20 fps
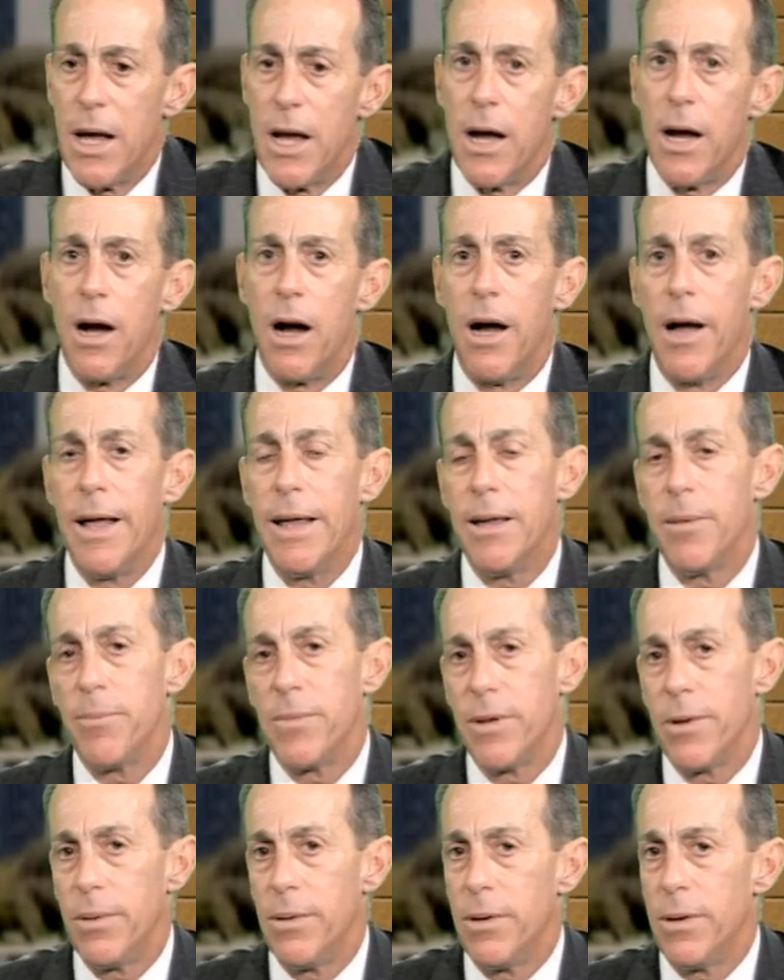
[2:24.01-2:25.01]

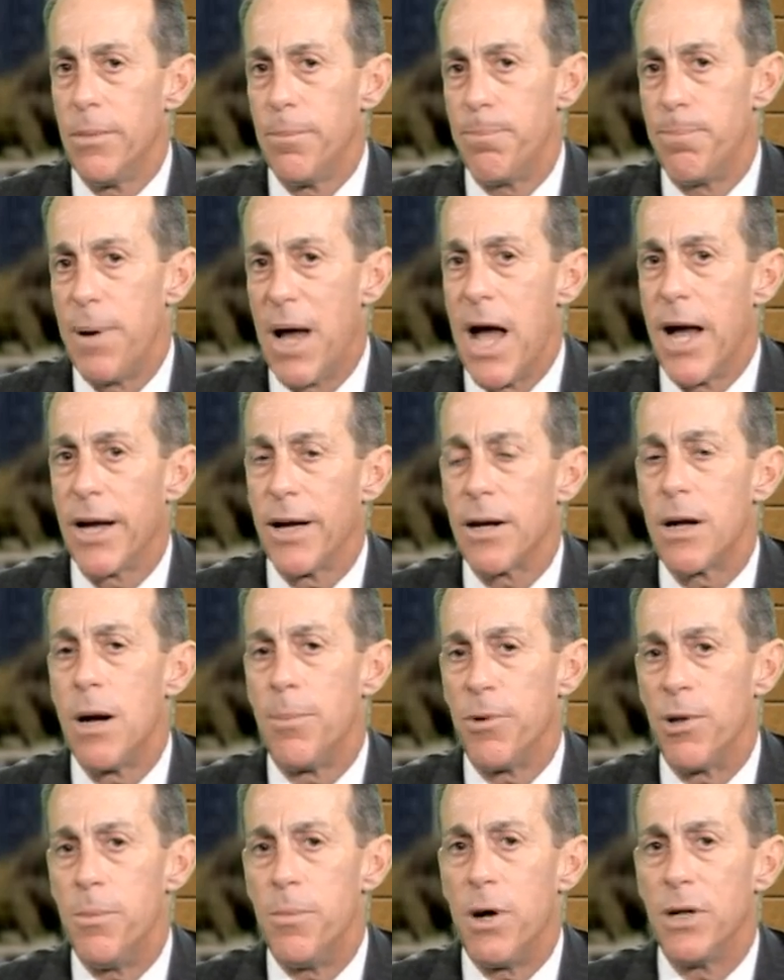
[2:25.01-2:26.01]
Back a
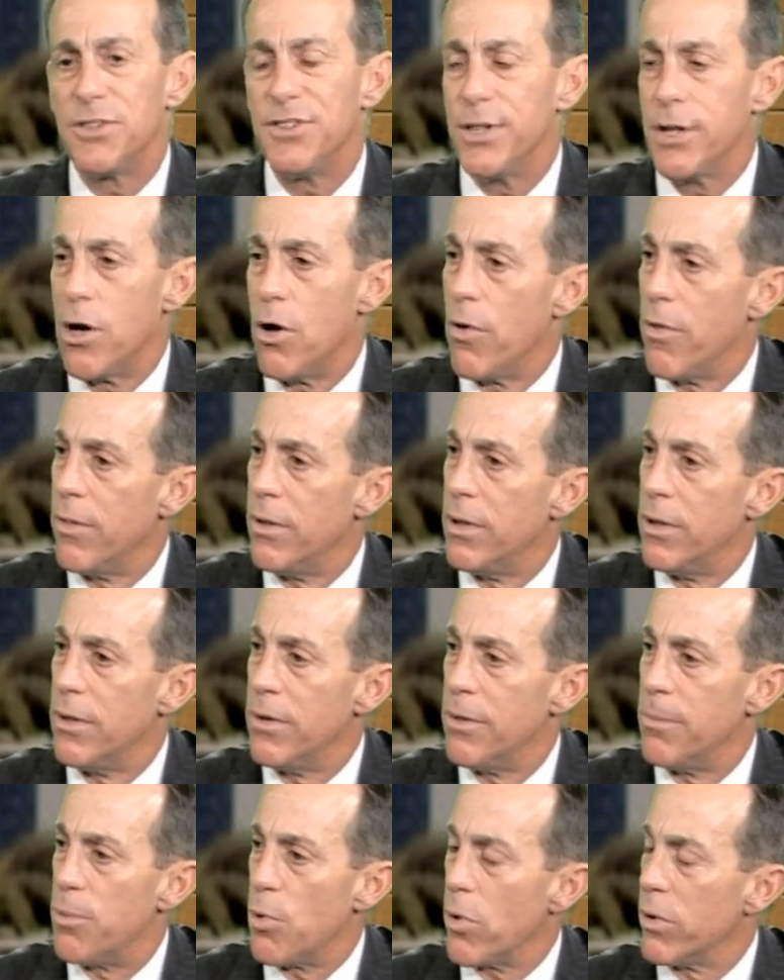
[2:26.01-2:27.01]
couple of months ago,
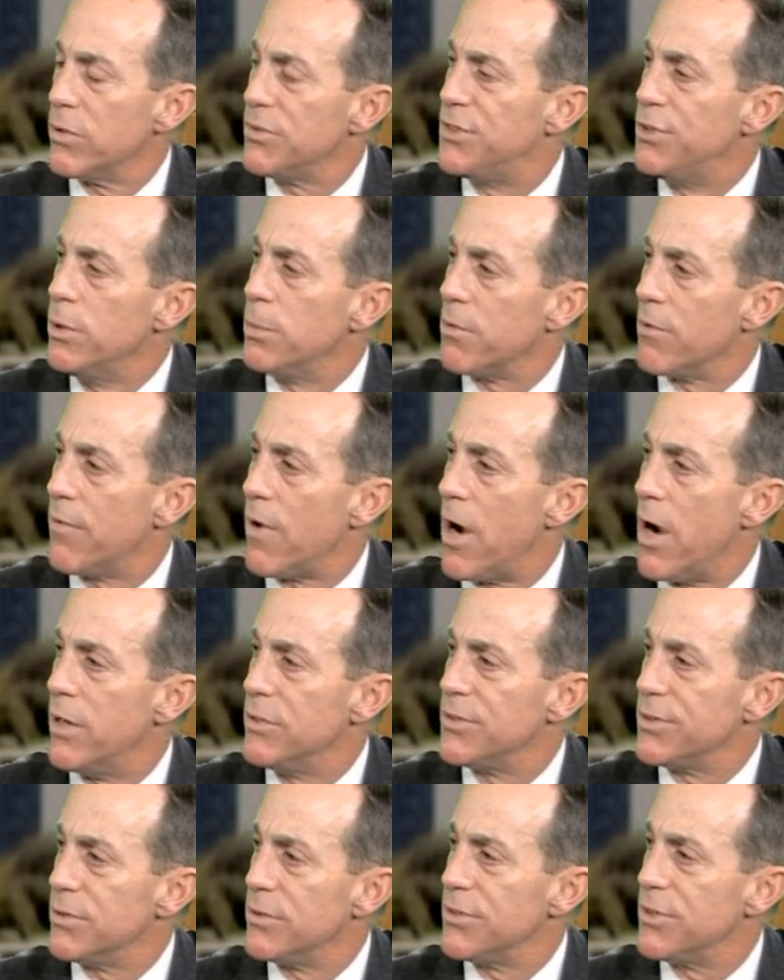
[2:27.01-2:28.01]
the Board of
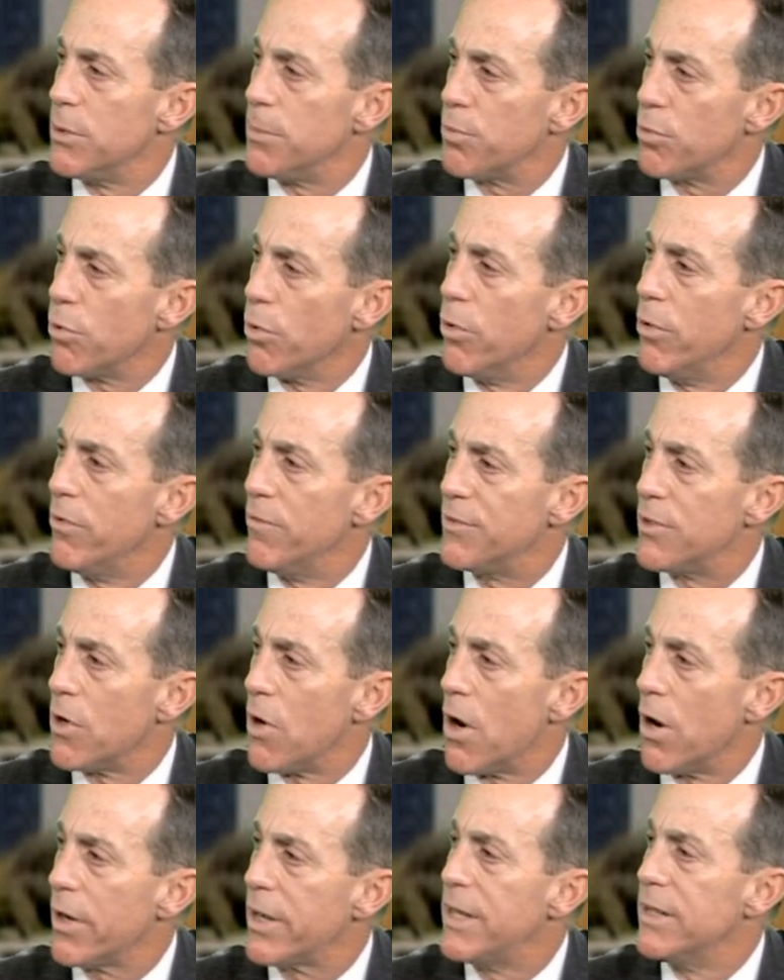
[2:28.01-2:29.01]
Supervisors approved
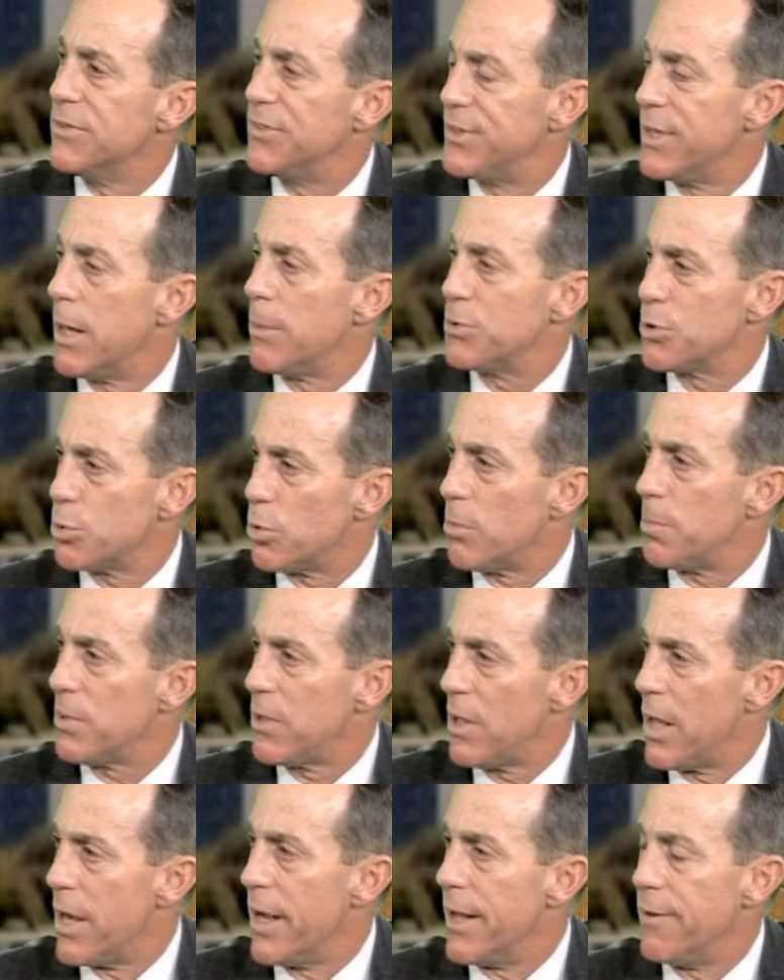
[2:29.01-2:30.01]
our conceptual
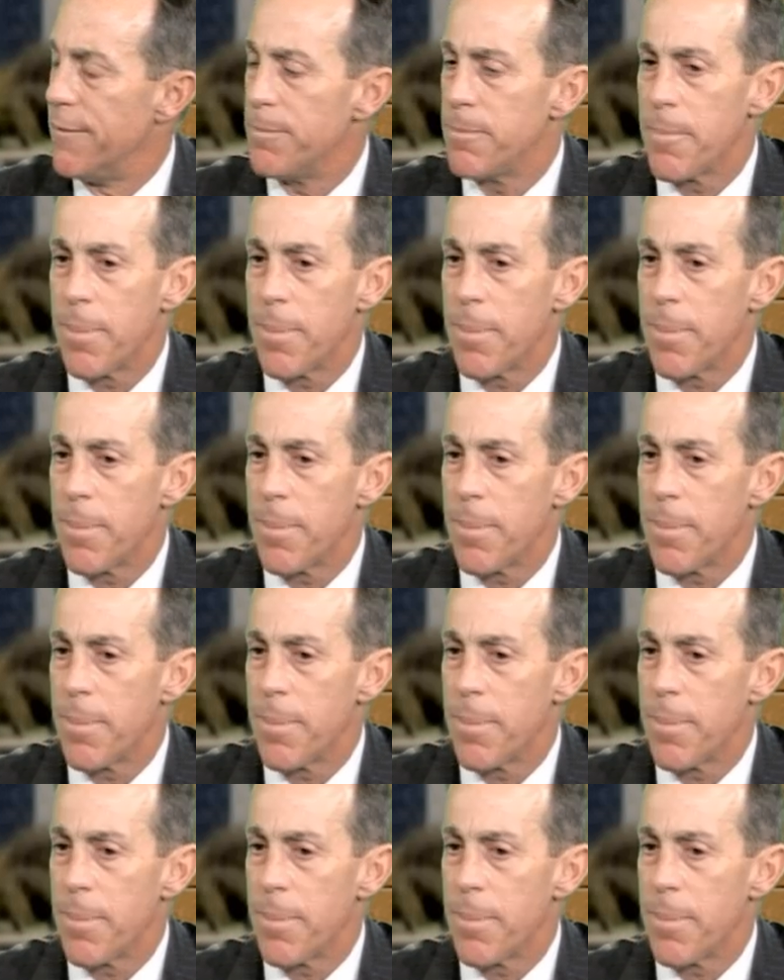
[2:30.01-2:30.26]
plan.